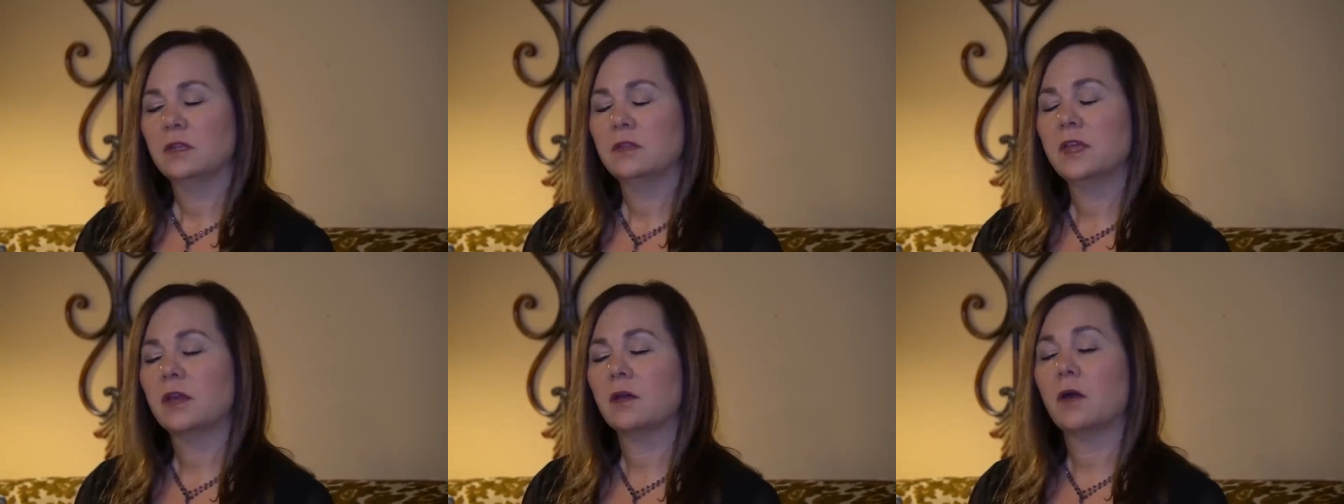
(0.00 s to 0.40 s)

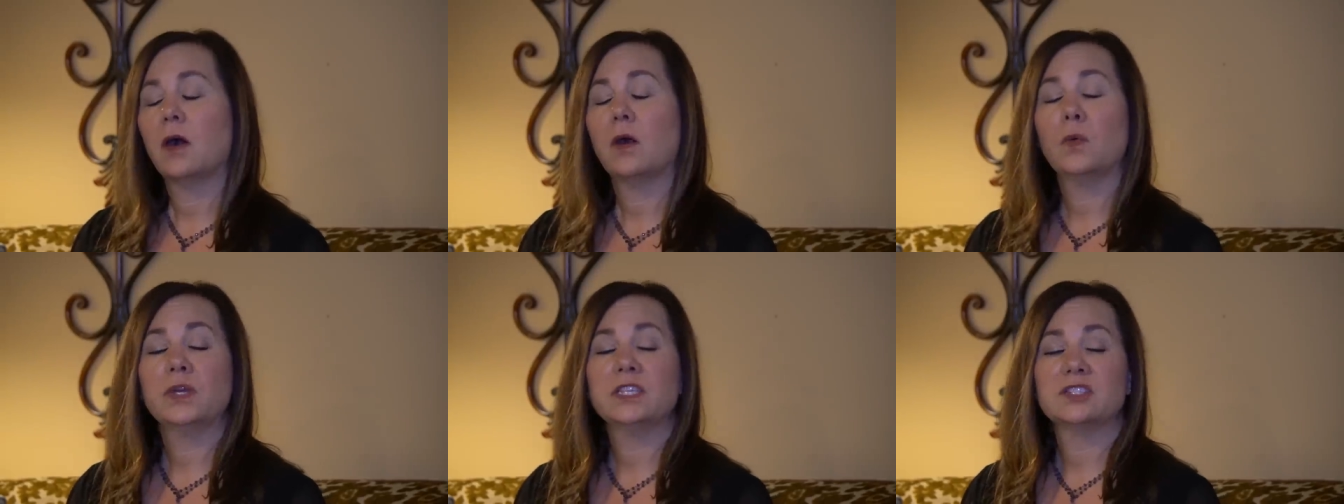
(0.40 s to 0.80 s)
they're
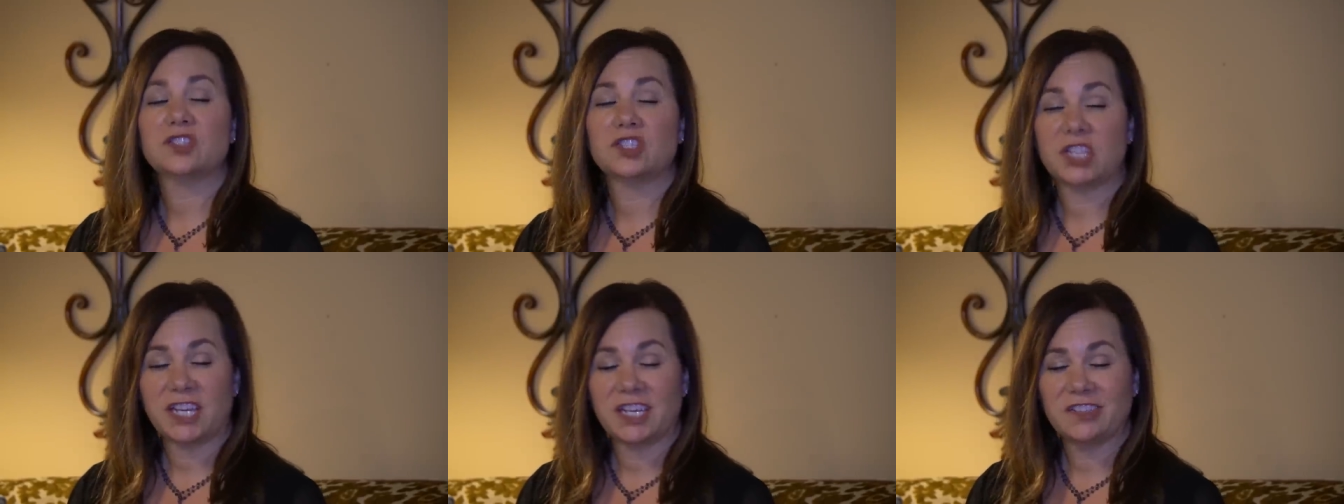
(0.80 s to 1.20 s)
always
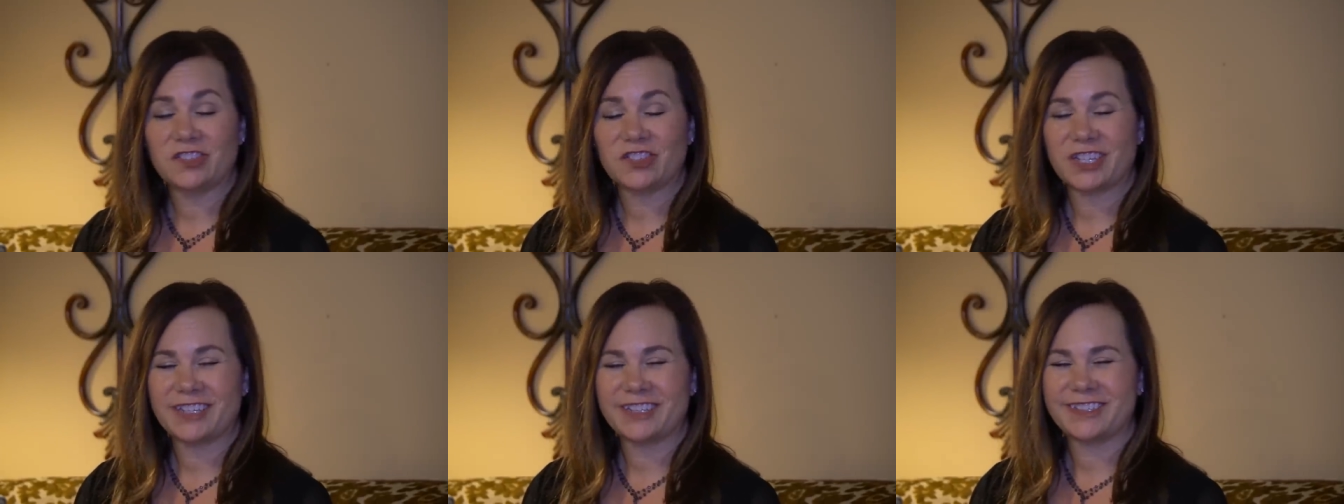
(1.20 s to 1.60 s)

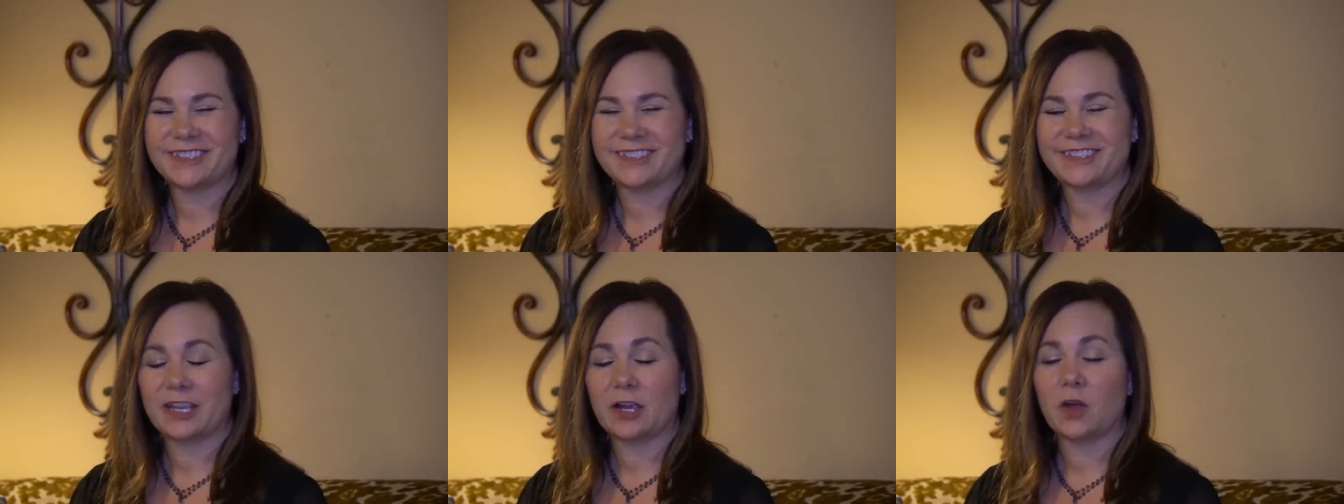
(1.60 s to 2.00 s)
changing,
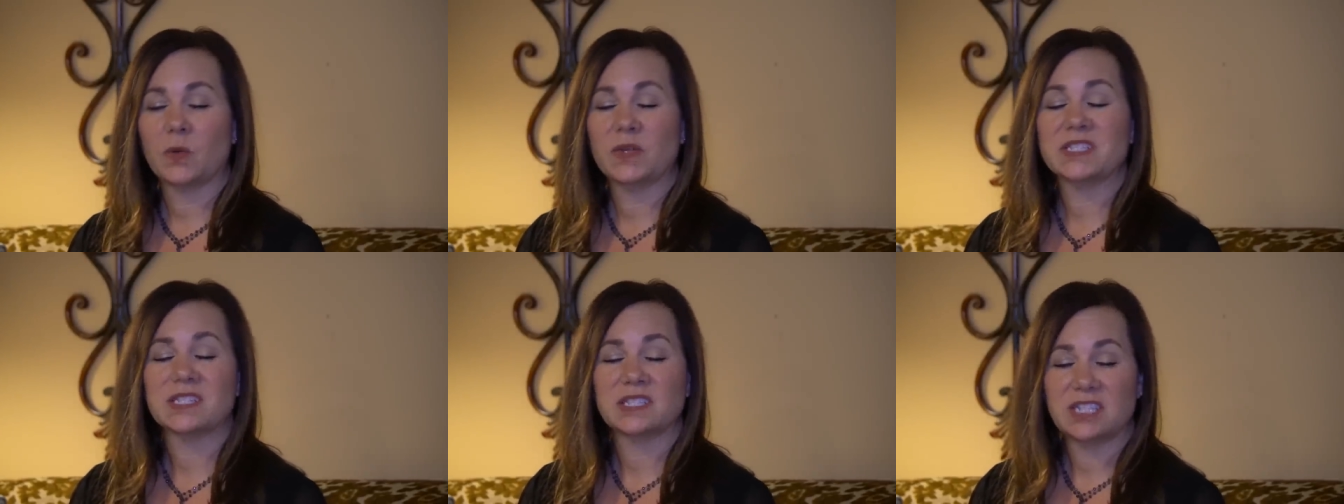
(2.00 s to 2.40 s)
they're
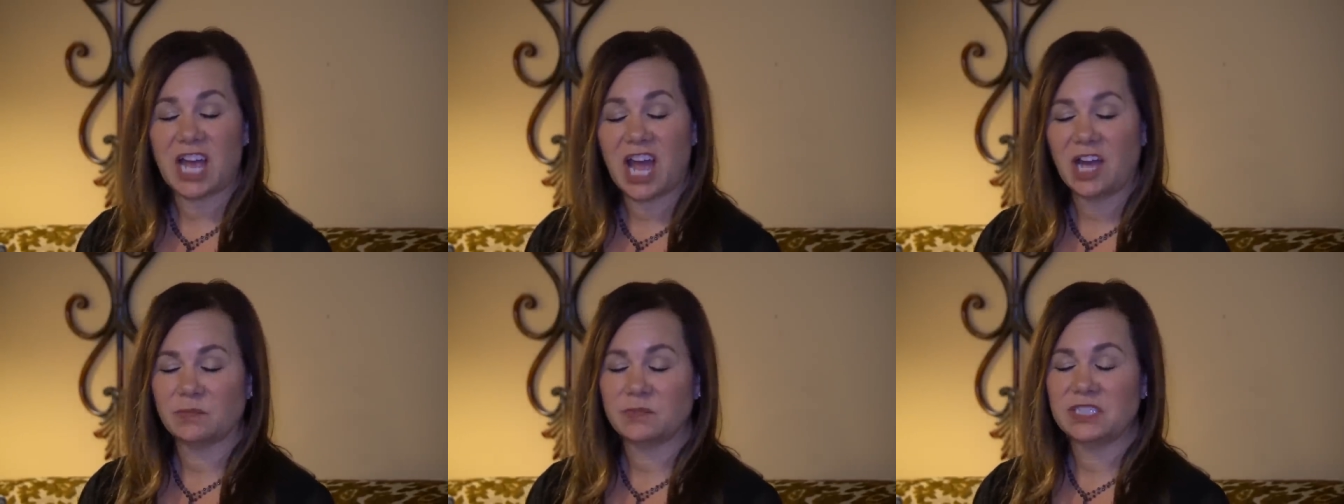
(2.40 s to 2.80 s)
always
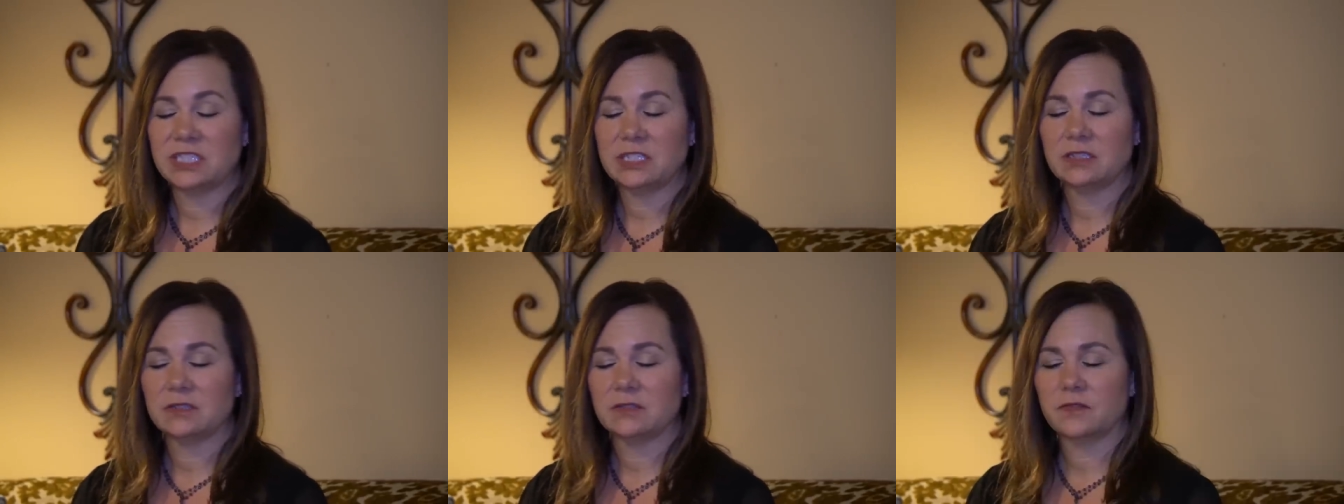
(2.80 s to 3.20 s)

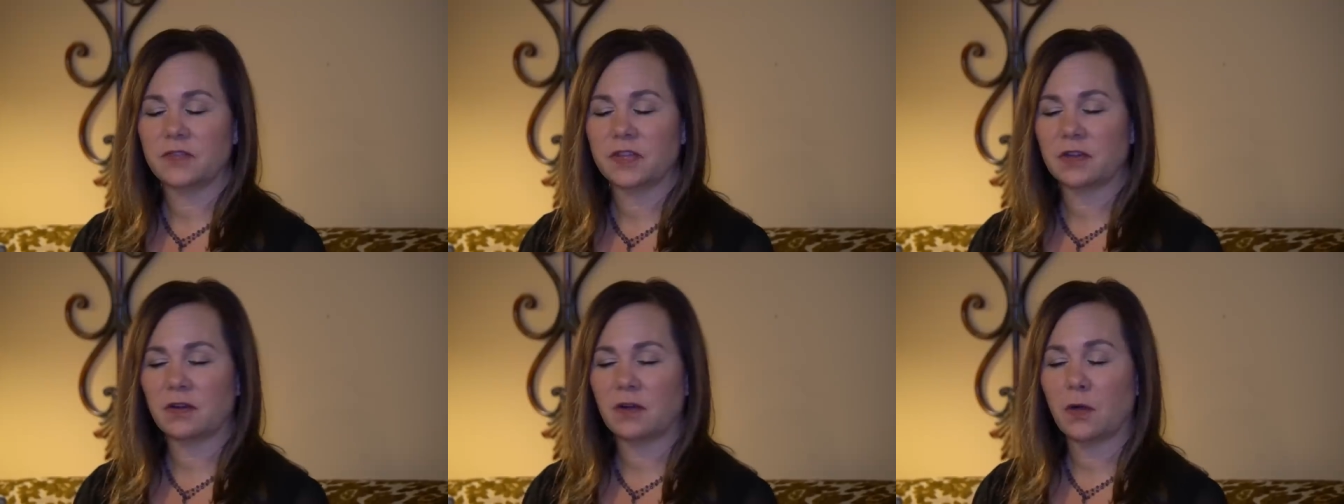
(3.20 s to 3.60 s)
adapting,
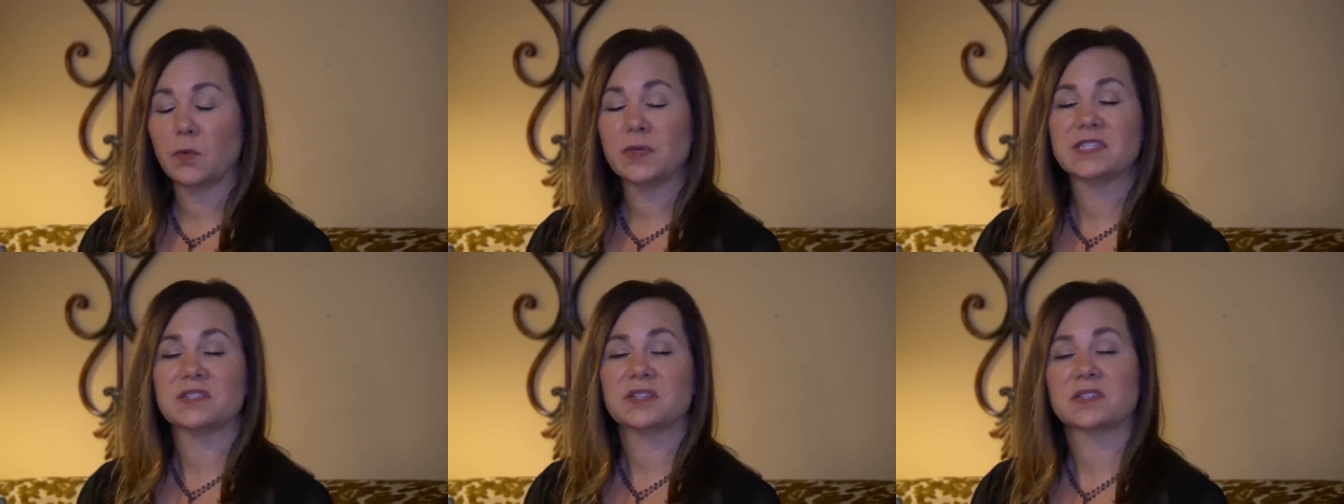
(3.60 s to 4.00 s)
they're
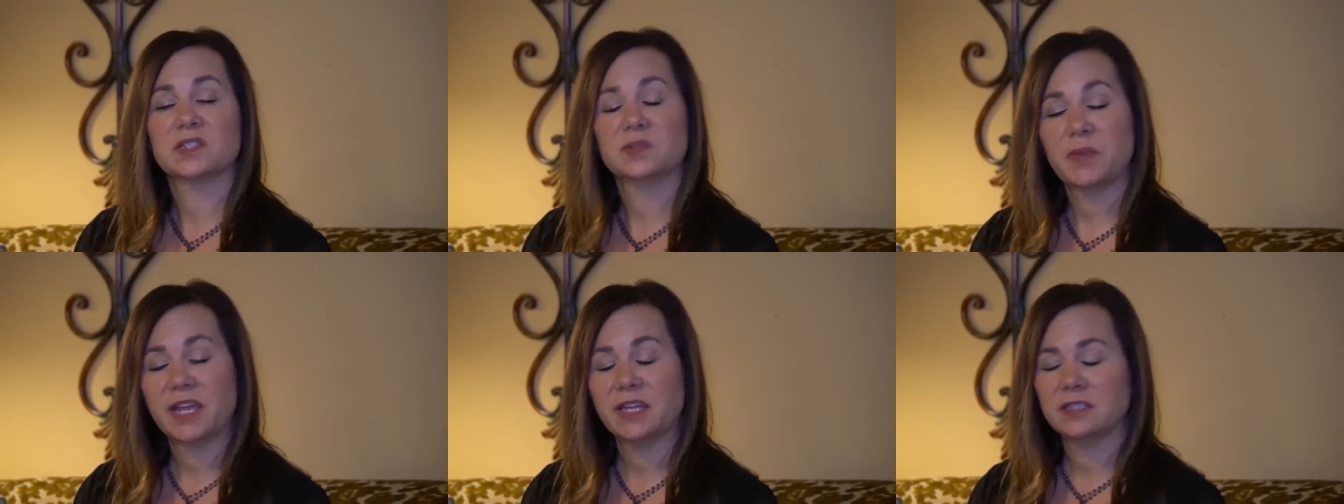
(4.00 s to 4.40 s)
always
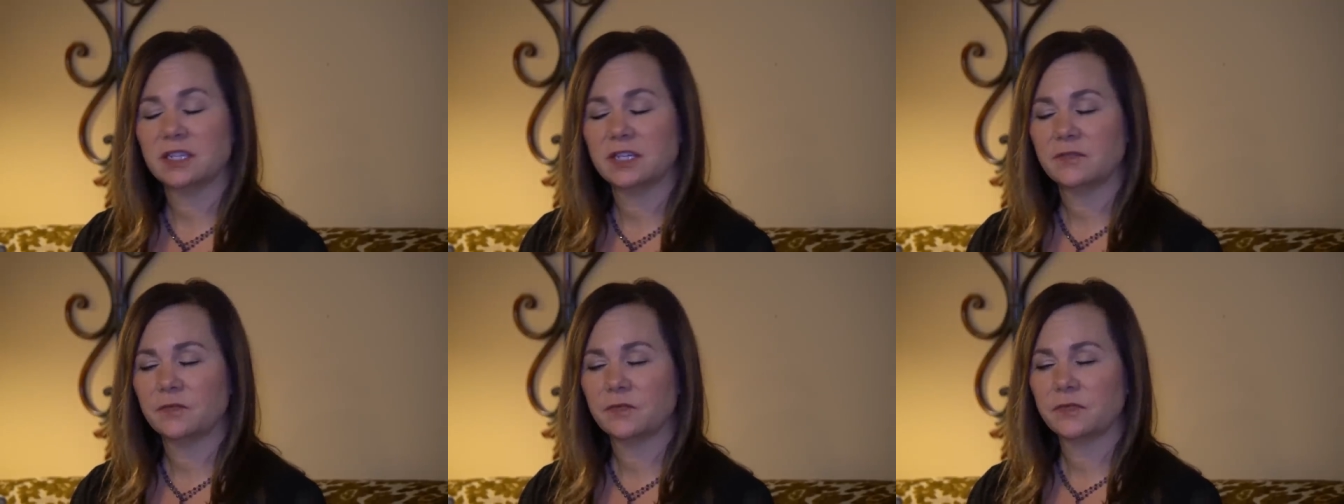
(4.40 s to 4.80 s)

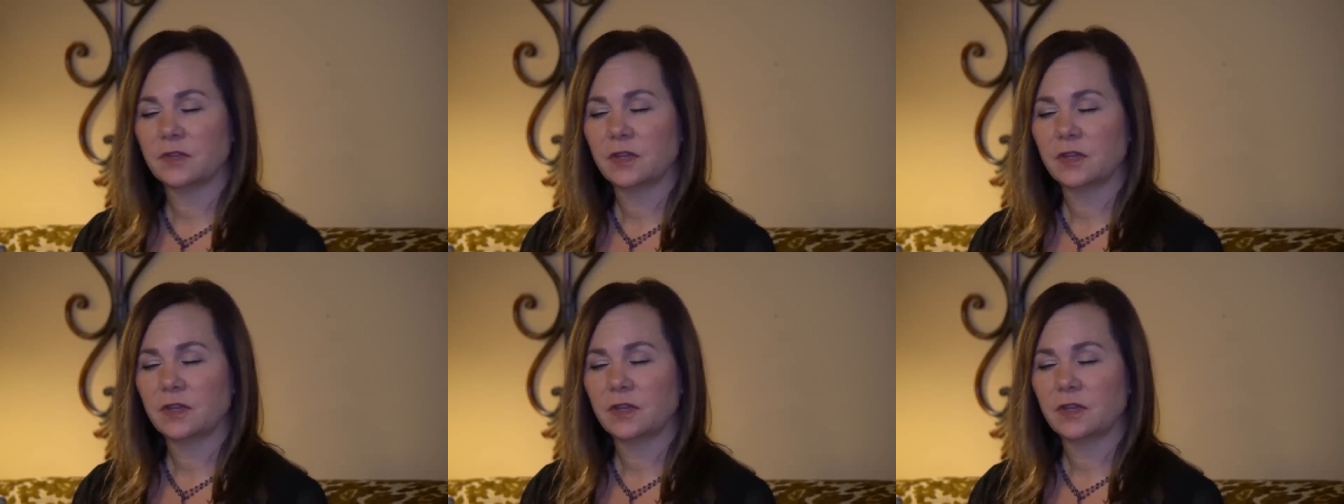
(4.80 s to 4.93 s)
expanding.